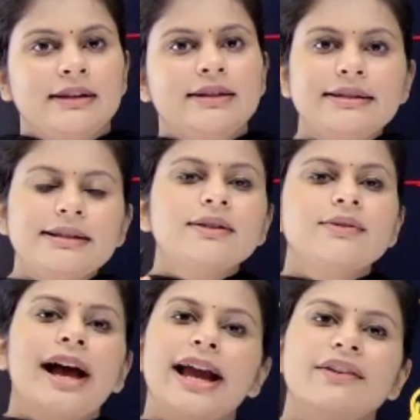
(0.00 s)
This is
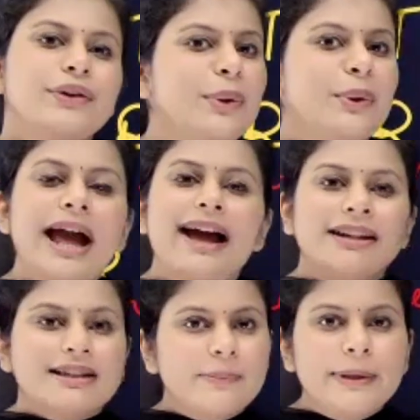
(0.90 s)
why if you don't have
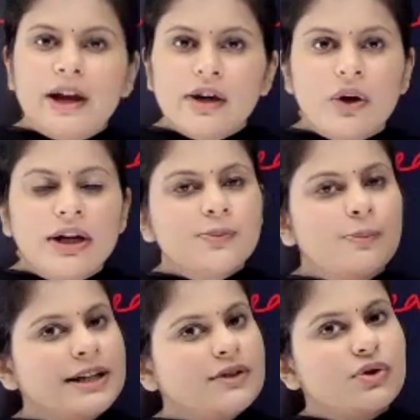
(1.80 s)
SBR knowledge,
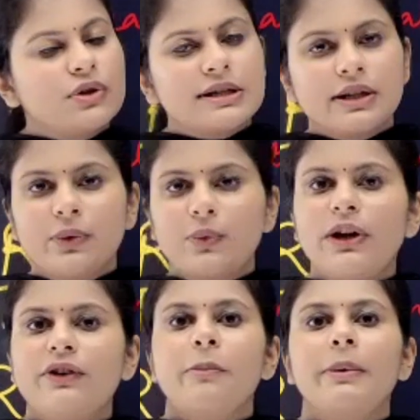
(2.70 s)
please don't sit
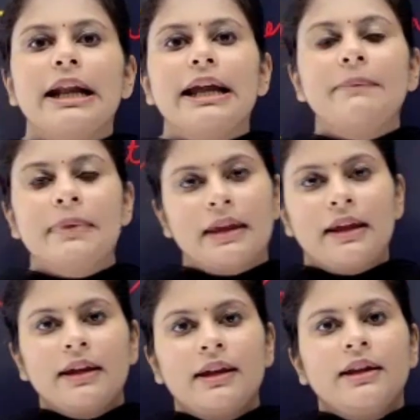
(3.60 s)
for AAA.
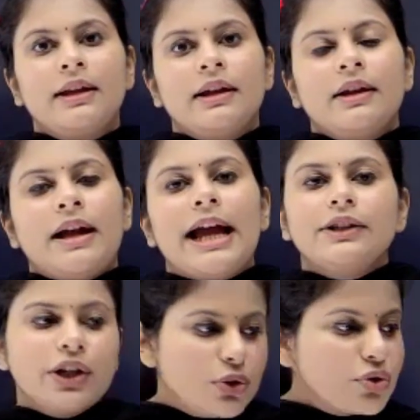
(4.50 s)

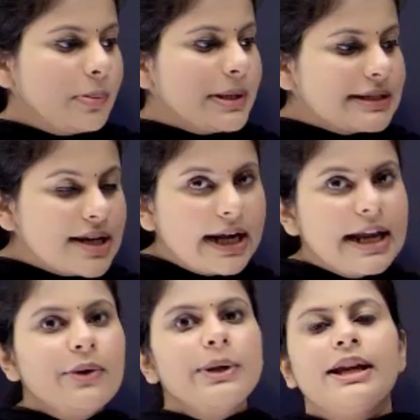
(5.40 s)
Either you should be
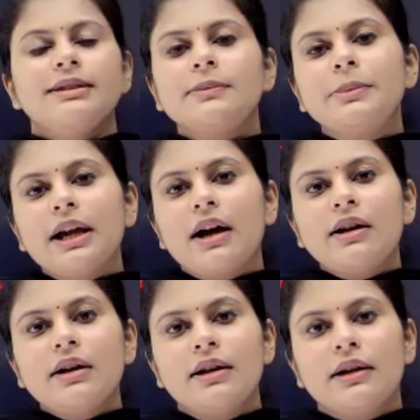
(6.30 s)
studying with
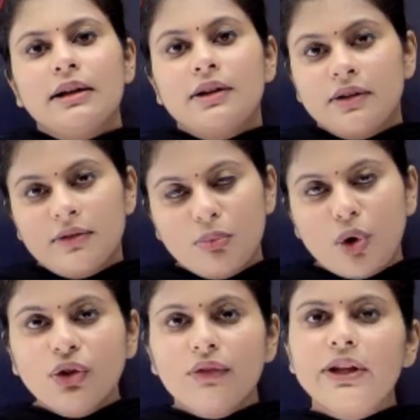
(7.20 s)
SBR,
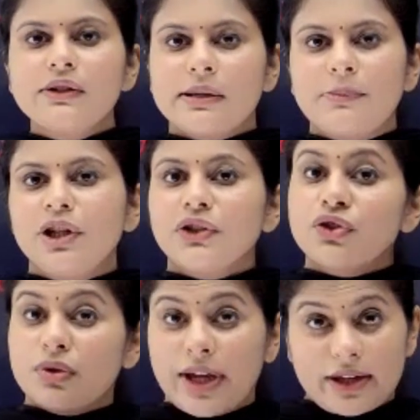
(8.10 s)
both of these
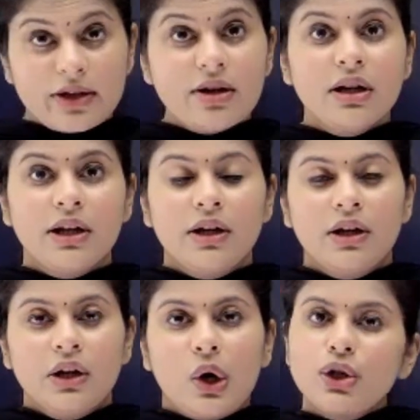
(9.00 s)
subjects together,
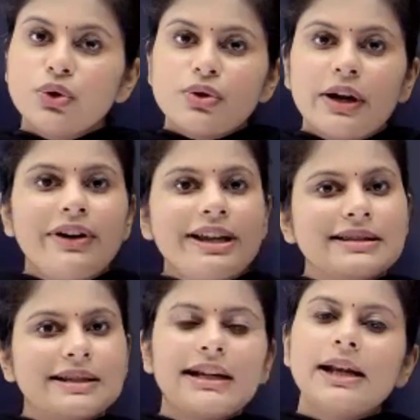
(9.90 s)
or you should have
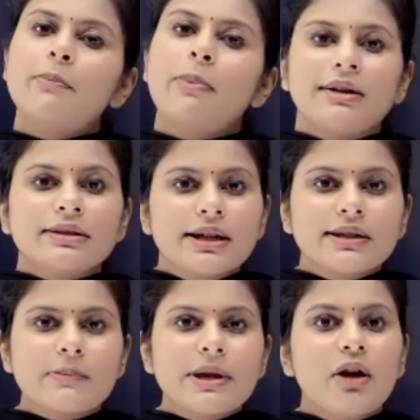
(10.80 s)
recently passed
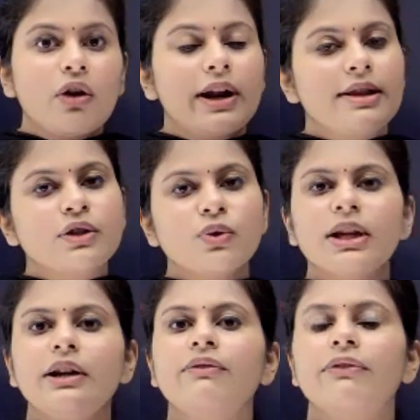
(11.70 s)
SBR, or else you
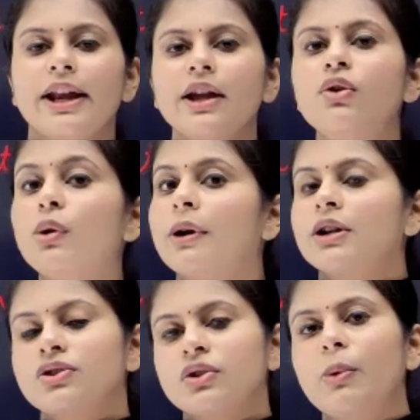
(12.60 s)
need a very good
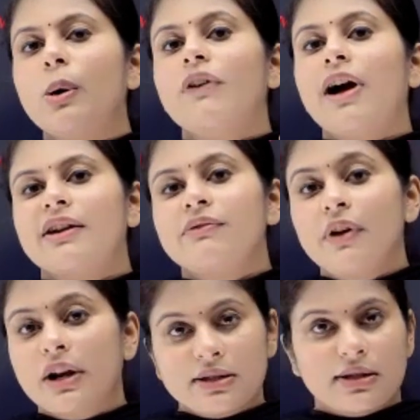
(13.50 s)
brush up of
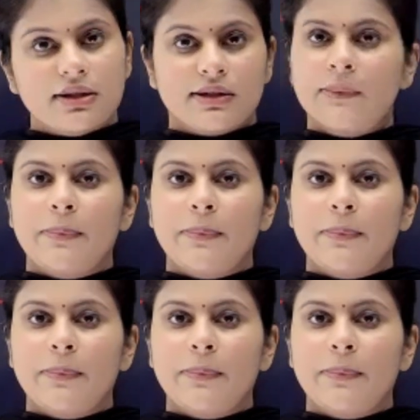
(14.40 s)
IFRSs.